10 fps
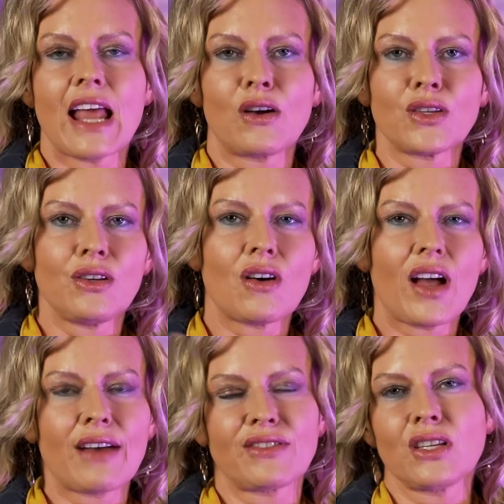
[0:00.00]
Now, you don't
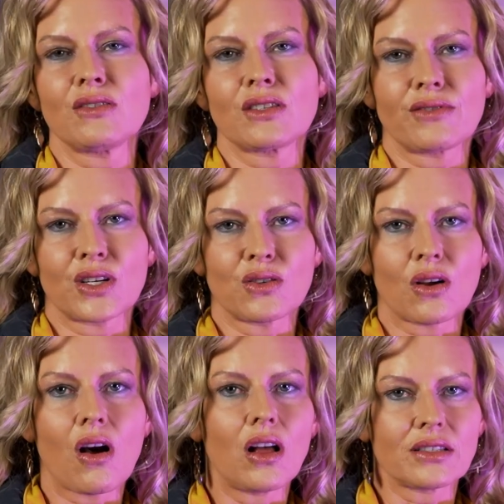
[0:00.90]
have to use a virtual
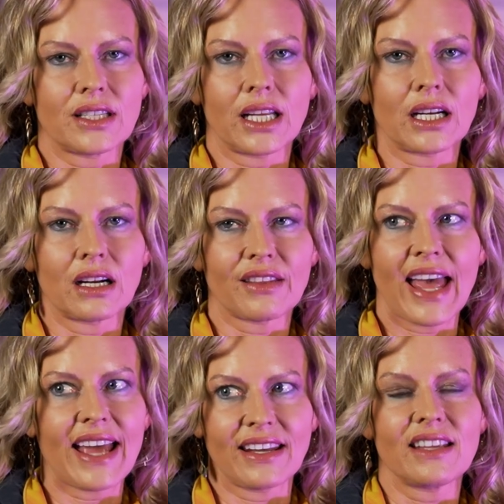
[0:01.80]
call center
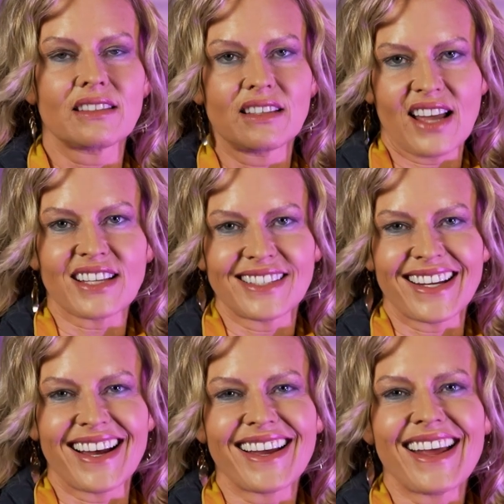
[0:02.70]
that is
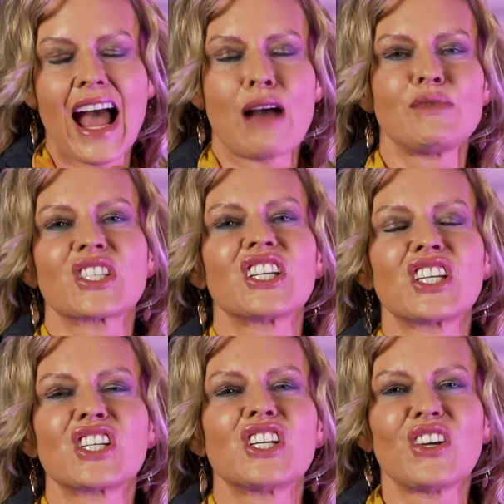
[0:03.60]
Augusta. I'm just
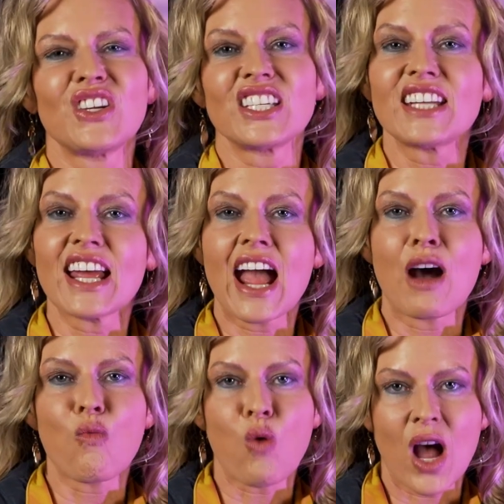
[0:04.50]
gonna show you today
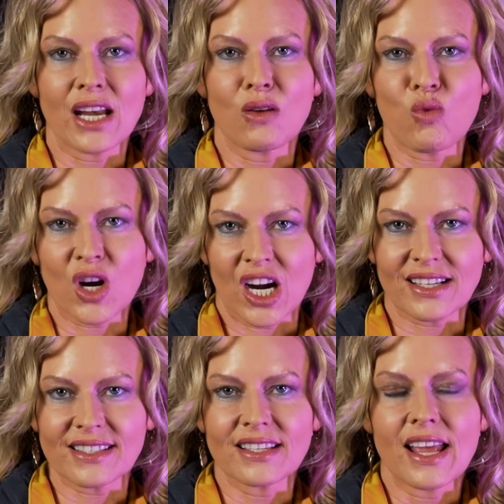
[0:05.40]
how one
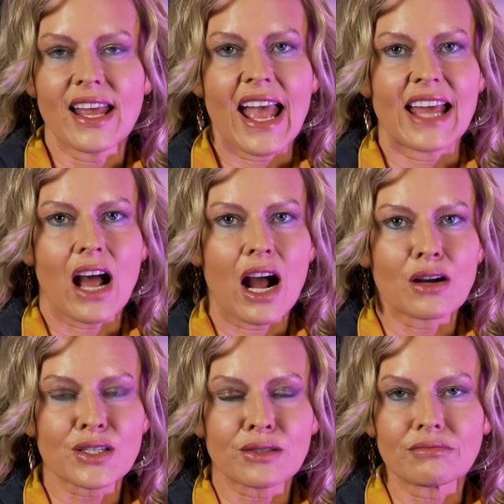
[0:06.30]
works. And
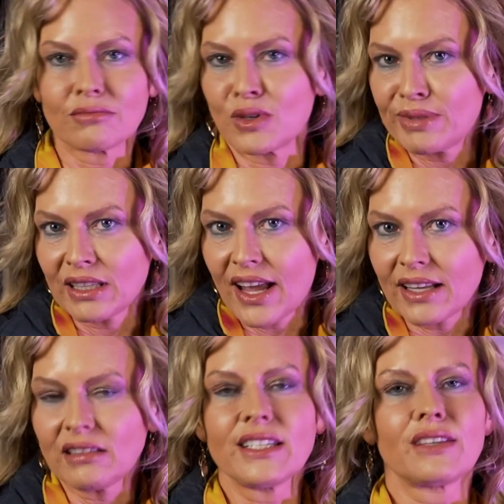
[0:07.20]
ours would be
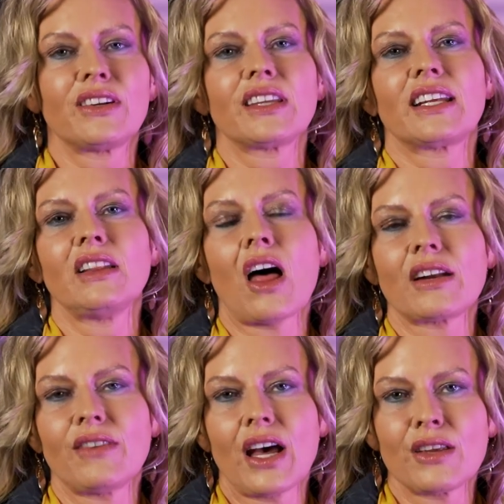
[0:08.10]
likely different than a
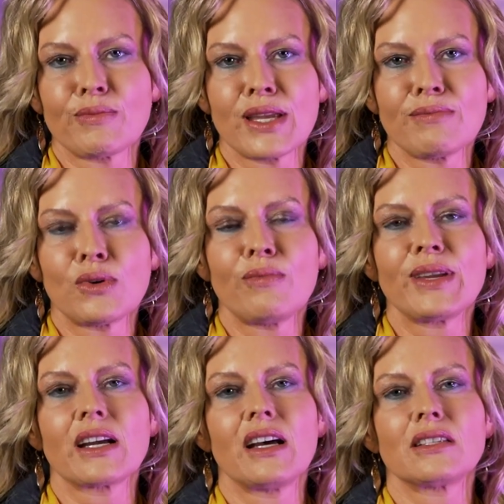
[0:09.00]
lot of other people
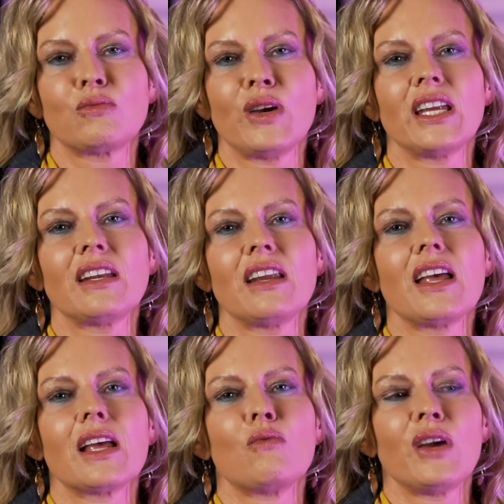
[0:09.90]
because when
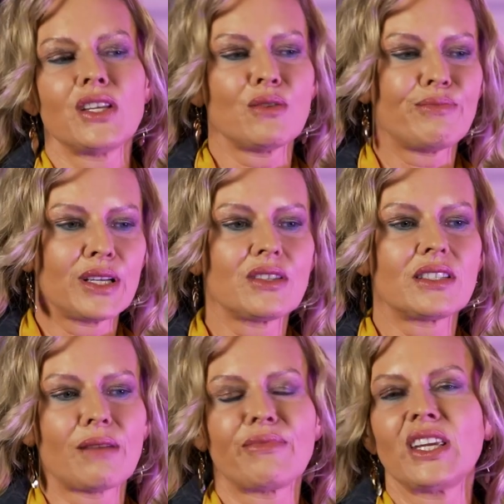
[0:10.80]
you build
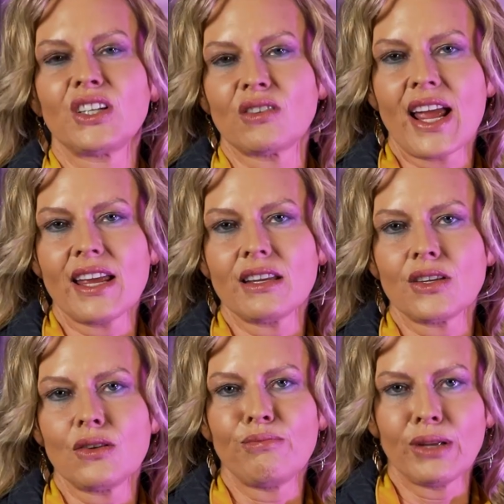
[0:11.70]
something great,
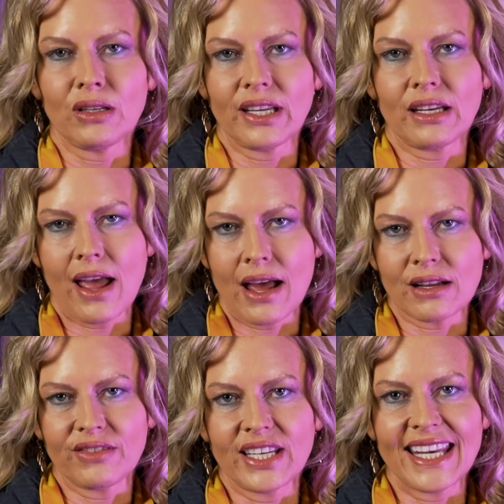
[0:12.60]
you build it out
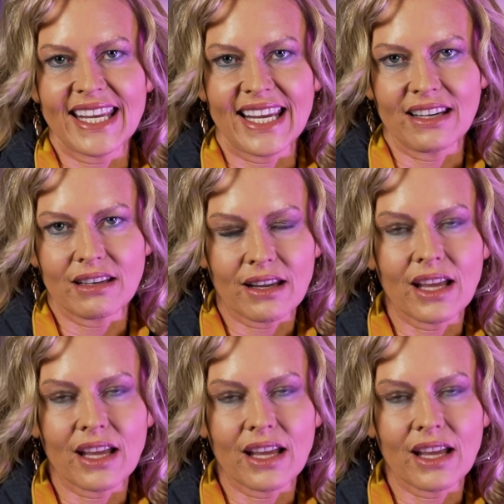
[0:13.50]
need.